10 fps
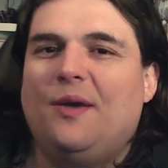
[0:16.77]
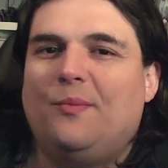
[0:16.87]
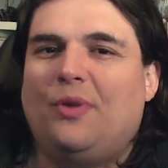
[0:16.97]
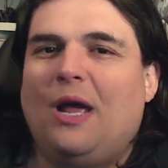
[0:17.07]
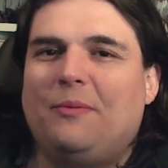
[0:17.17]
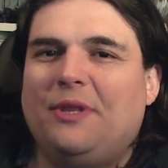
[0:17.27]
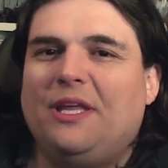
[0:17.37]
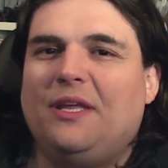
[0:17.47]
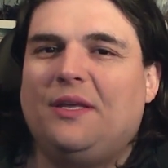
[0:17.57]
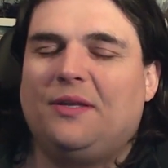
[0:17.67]

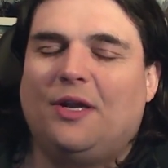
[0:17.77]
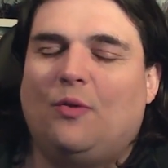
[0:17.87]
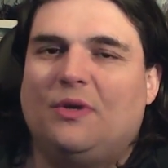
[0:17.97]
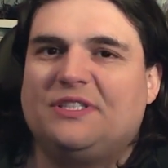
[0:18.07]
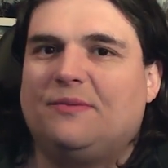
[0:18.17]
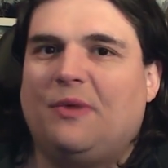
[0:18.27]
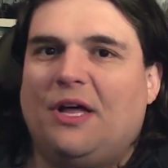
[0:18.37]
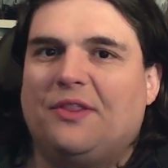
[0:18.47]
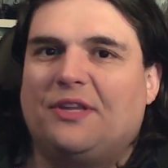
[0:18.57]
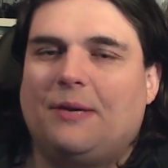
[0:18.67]
probably, once a
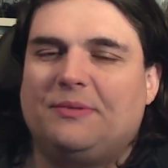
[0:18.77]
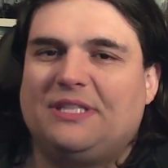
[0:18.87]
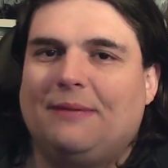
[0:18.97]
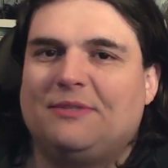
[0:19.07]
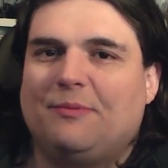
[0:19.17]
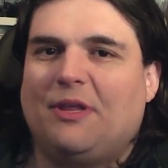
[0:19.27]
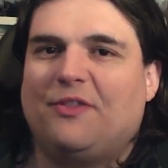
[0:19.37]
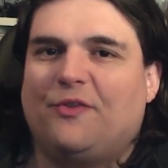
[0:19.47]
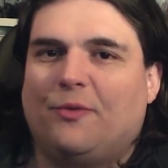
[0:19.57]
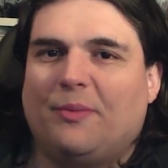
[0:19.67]
month, a couple times a
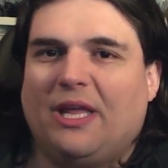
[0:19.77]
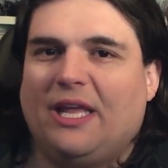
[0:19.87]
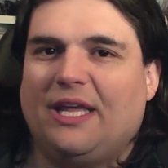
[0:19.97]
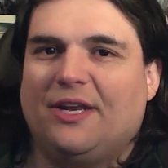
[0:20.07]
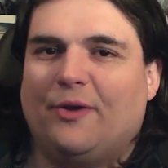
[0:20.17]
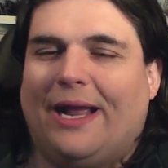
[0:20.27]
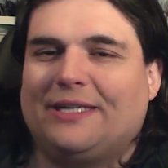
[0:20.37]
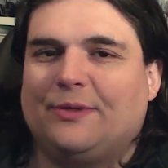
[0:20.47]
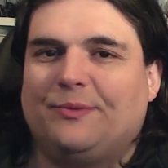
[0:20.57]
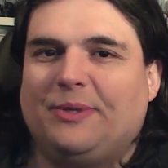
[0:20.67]
month for me
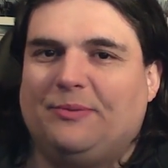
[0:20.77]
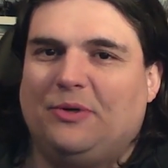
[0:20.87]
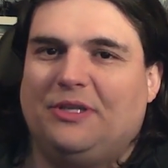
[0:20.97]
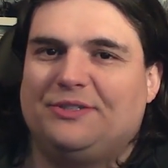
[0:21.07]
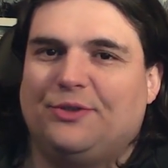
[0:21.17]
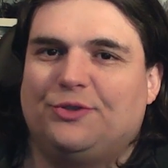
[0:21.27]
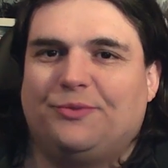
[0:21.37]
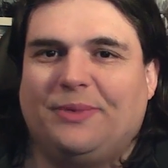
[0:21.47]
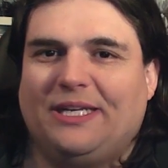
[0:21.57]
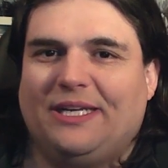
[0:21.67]
interacting with people on social
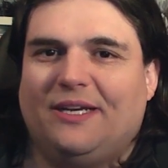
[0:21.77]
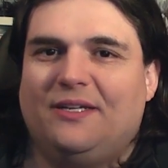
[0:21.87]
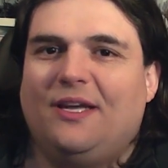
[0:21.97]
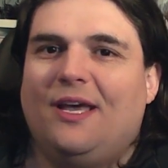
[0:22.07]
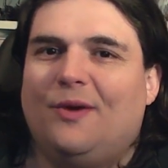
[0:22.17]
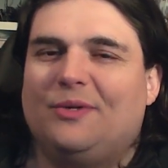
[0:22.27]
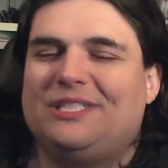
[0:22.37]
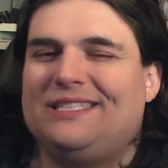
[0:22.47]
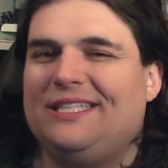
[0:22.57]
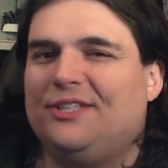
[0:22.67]
media,
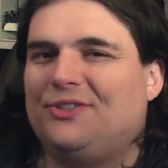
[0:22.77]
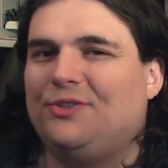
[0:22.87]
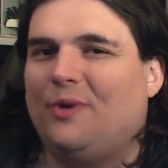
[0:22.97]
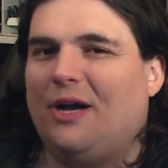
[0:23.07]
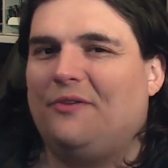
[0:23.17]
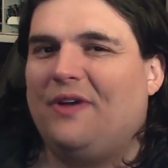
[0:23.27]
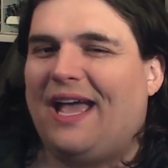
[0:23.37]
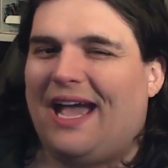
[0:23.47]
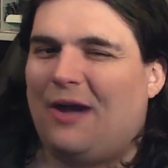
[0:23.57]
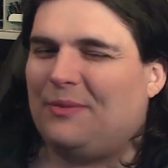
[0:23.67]
which is the issue of
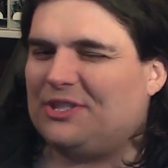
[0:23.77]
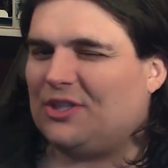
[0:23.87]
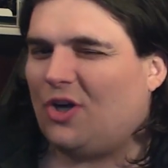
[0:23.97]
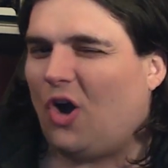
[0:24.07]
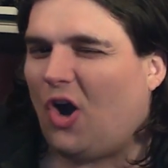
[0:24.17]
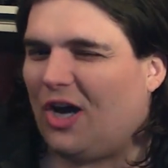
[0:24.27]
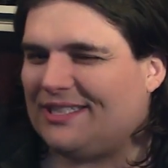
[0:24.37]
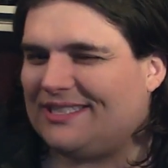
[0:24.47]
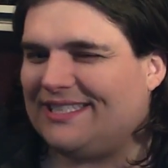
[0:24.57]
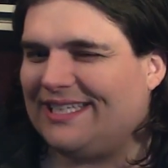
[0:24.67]
how much it
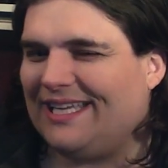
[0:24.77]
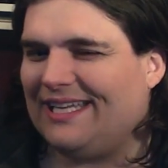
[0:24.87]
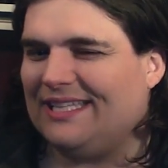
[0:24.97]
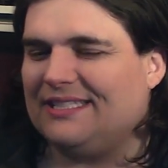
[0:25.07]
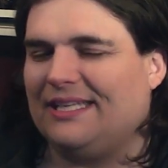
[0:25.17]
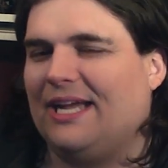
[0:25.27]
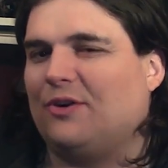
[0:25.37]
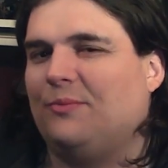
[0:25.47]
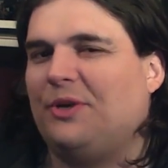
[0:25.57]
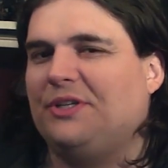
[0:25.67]
costs to get into
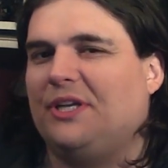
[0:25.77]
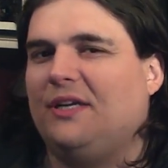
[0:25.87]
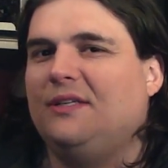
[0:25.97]
Necromunda.